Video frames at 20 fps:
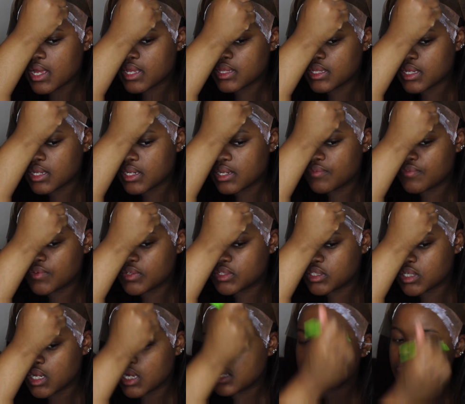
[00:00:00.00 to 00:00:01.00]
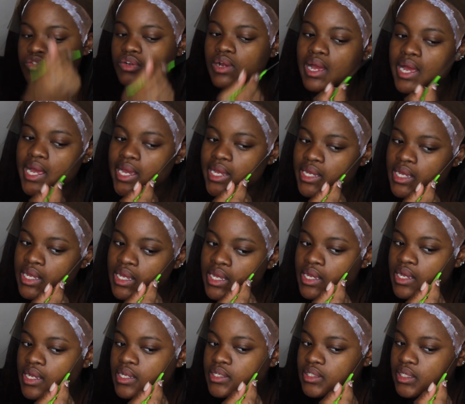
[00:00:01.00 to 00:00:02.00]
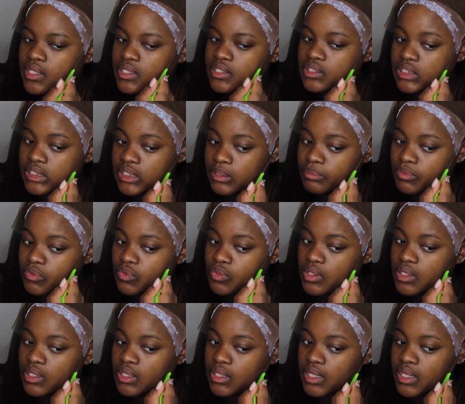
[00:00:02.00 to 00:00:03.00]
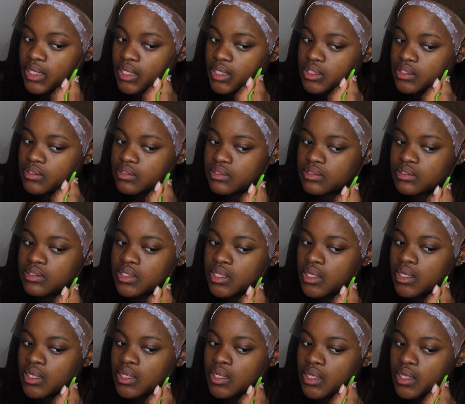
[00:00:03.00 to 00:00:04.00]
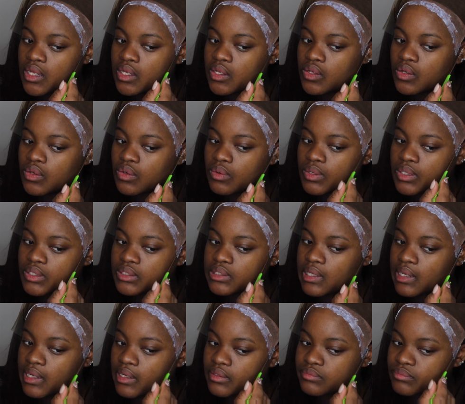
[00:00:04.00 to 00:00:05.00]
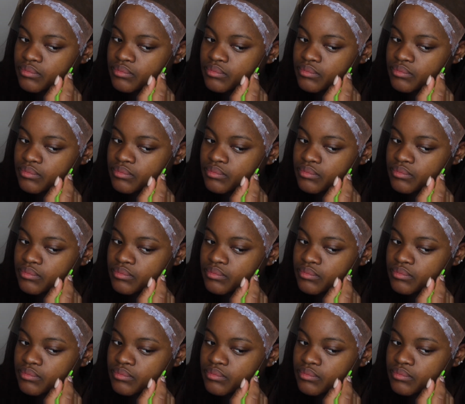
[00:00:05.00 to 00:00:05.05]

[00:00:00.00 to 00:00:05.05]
and then if it's not dry, it's gonna seep through your lace, and you don't want that.